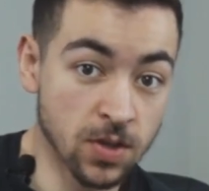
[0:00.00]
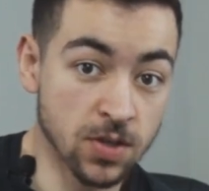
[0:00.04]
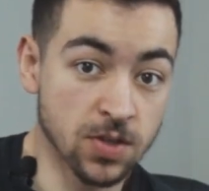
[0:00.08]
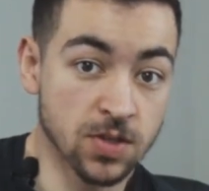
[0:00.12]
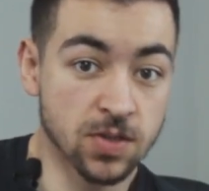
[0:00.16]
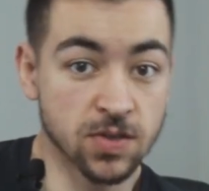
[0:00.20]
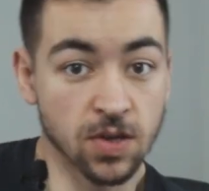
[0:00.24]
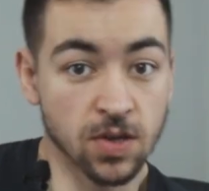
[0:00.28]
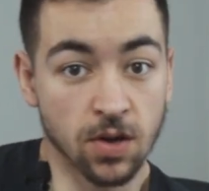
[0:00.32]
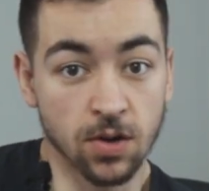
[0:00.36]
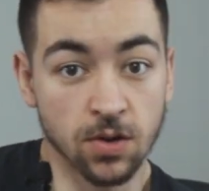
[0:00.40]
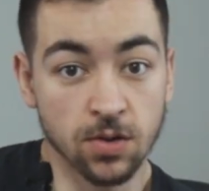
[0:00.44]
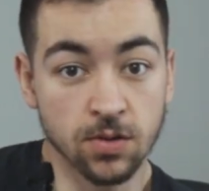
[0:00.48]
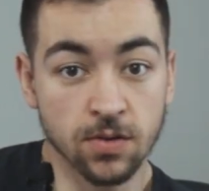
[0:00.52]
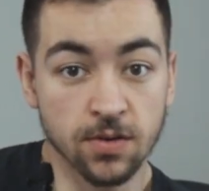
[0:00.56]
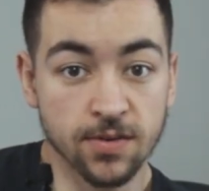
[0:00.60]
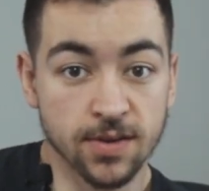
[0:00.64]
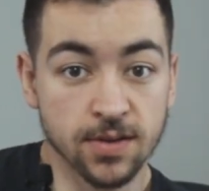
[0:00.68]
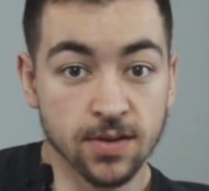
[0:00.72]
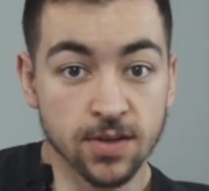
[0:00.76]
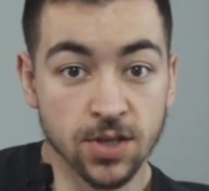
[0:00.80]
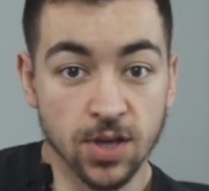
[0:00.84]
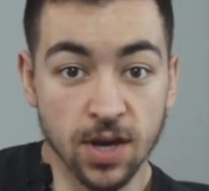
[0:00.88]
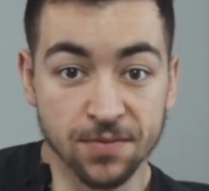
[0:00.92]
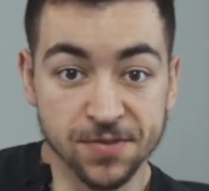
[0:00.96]
So
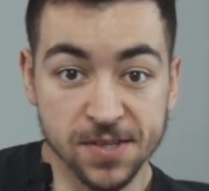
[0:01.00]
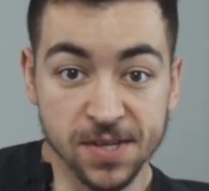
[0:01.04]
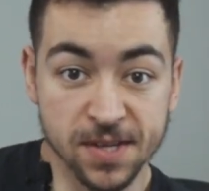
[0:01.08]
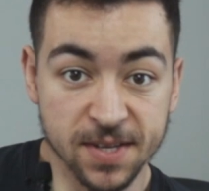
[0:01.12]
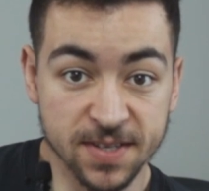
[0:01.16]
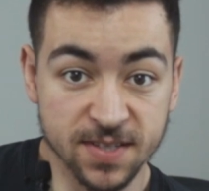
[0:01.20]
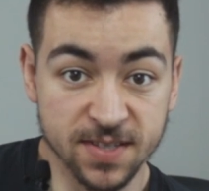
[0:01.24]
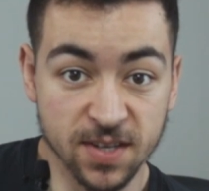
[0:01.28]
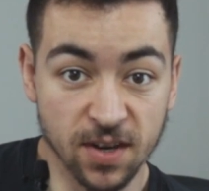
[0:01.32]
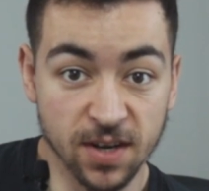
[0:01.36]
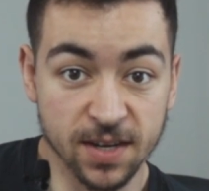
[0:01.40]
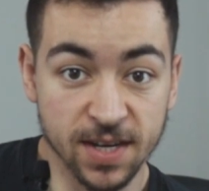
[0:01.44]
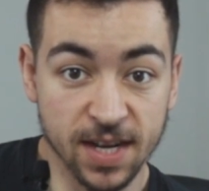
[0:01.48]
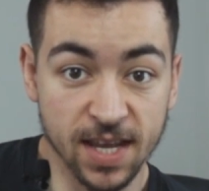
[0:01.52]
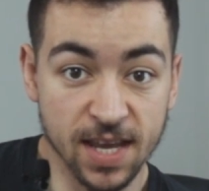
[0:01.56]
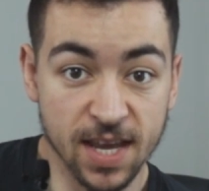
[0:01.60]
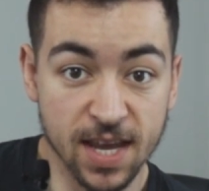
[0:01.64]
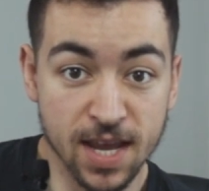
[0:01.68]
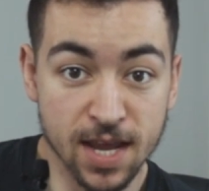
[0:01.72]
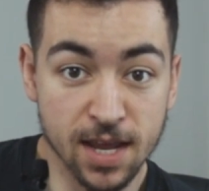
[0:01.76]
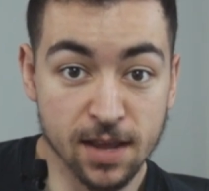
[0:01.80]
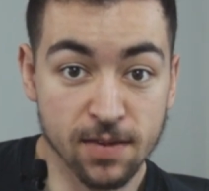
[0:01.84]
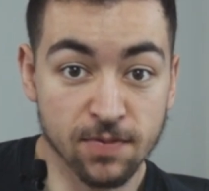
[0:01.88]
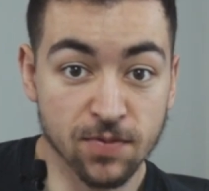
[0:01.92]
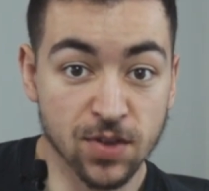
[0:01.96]
you have to decide a
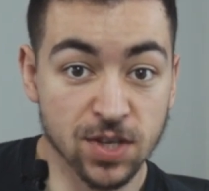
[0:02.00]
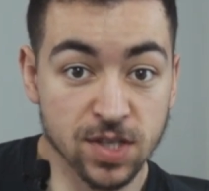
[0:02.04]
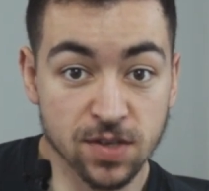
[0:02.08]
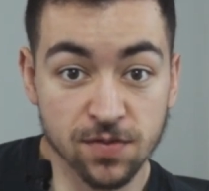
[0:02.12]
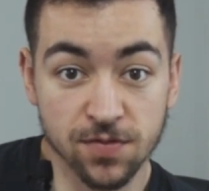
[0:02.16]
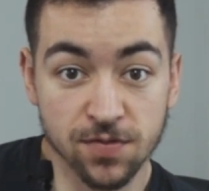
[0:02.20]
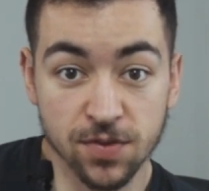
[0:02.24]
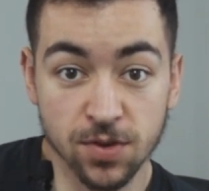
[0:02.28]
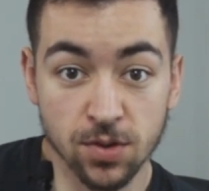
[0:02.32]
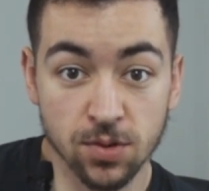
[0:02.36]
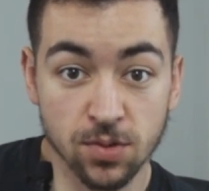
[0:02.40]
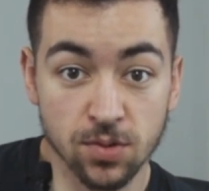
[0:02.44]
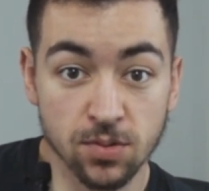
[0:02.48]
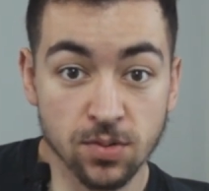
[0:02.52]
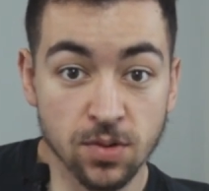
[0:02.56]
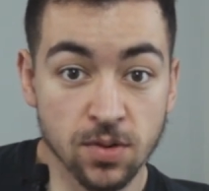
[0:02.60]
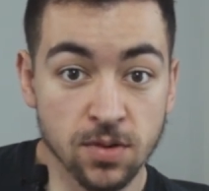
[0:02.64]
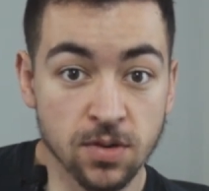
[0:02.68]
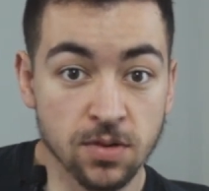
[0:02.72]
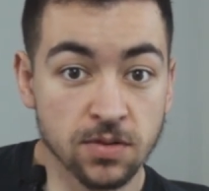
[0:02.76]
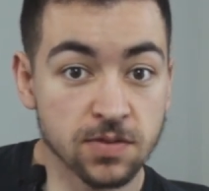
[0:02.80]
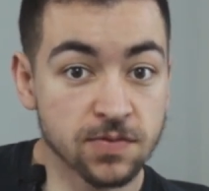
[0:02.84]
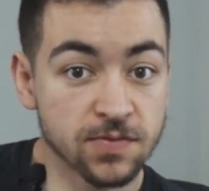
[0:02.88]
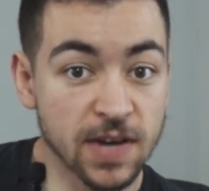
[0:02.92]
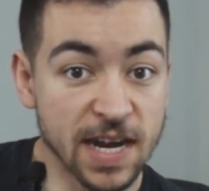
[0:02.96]
key and there's a few
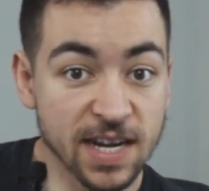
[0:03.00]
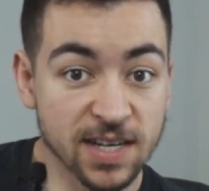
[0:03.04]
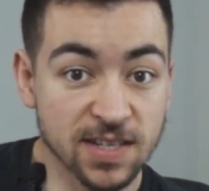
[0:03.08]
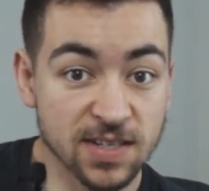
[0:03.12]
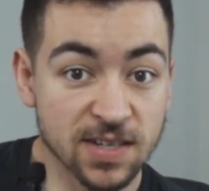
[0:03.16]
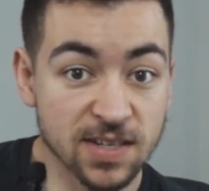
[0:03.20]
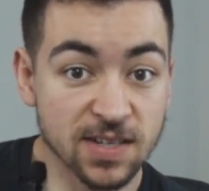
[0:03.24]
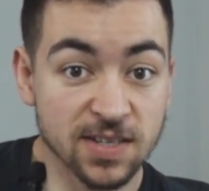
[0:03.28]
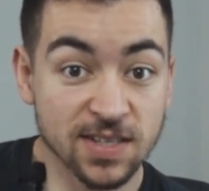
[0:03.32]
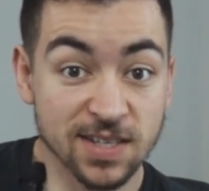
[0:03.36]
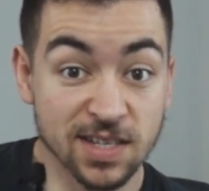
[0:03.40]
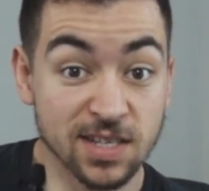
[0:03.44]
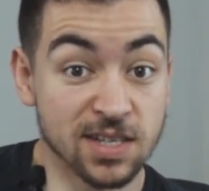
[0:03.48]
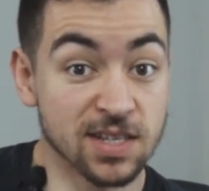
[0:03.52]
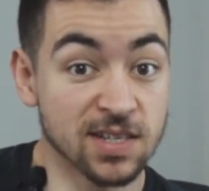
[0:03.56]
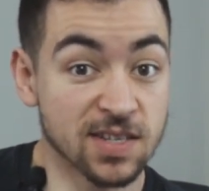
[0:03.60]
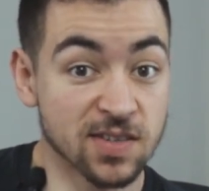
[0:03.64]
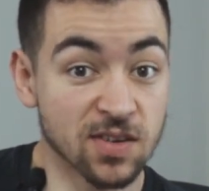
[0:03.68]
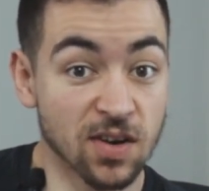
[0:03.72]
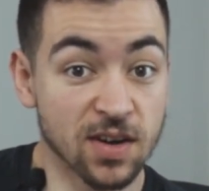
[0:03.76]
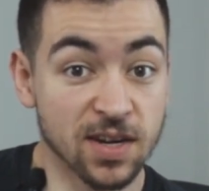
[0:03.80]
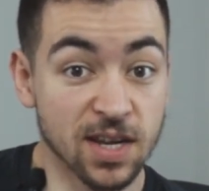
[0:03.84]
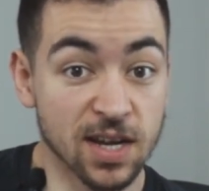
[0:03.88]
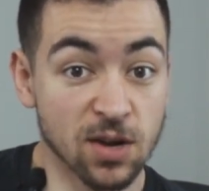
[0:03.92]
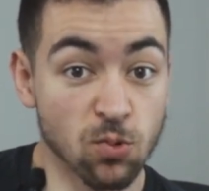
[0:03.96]
factors in
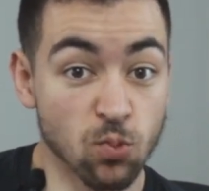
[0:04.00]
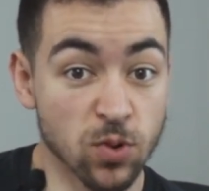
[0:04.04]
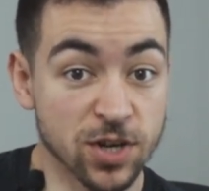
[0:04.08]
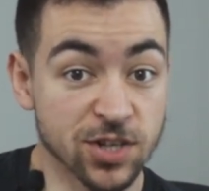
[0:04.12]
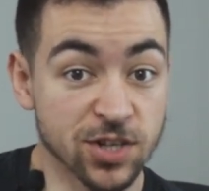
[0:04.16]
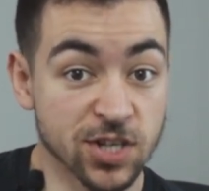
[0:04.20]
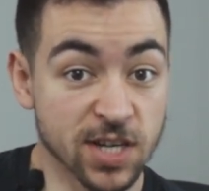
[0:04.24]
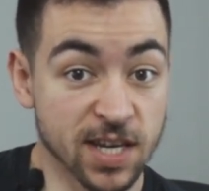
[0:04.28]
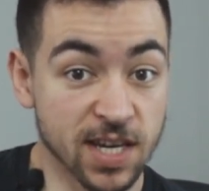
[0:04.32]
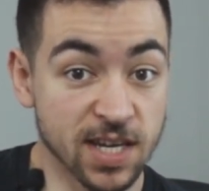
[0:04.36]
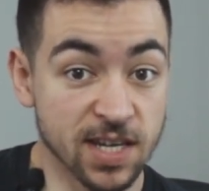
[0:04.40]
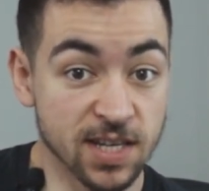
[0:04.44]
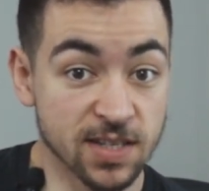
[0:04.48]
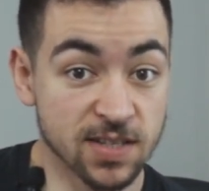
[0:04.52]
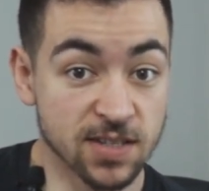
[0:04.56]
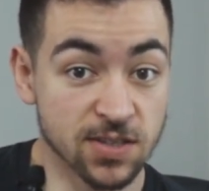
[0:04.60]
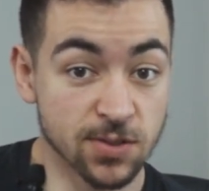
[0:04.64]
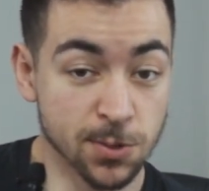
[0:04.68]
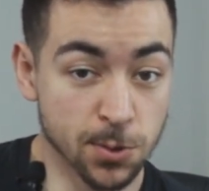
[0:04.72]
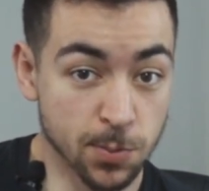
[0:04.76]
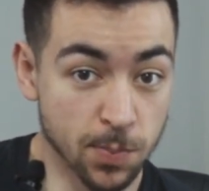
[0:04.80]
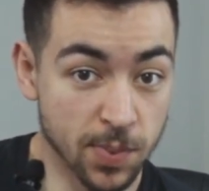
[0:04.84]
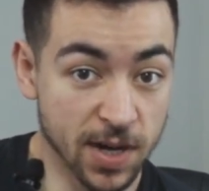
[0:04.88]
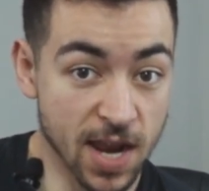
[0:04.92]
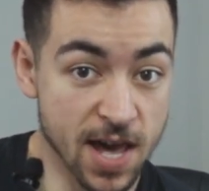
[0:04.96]
deciding which key
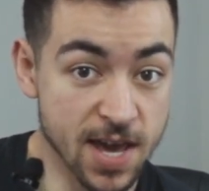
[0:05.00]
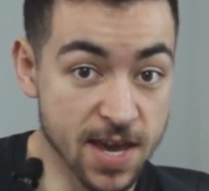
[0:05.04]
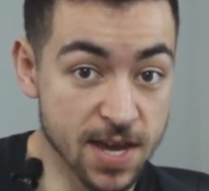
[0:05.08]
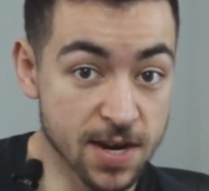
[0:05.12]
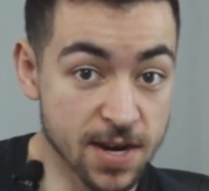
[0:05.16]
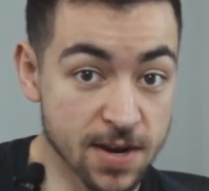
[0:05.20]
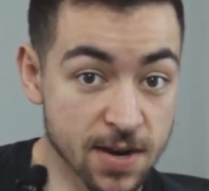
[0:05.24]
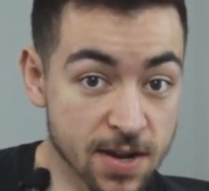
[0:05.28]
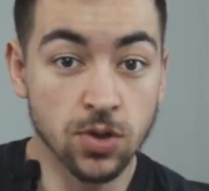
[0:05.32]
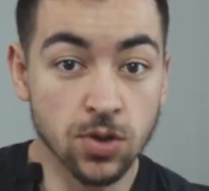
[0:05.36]
to play in.